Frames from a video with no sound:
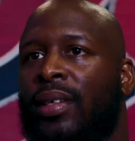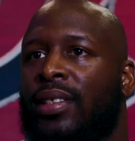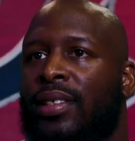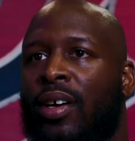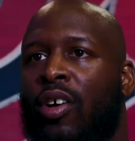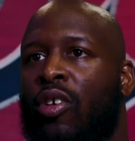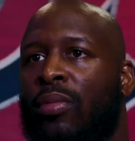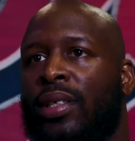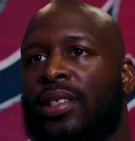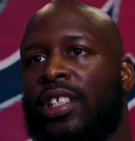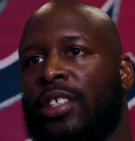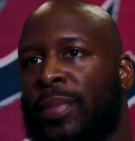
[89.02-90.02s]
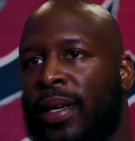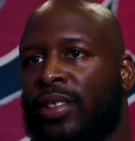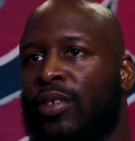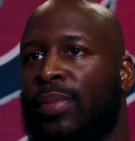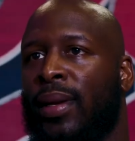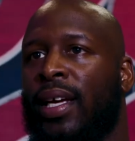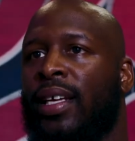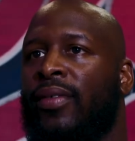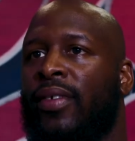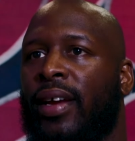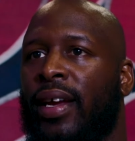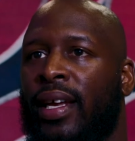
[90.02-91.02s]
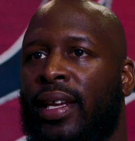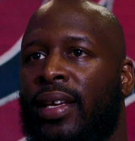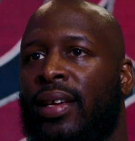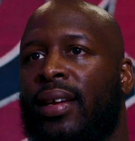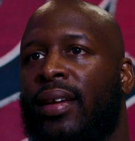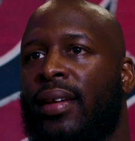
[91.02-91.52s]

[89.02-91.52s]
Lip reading: this is home. This is a special place for any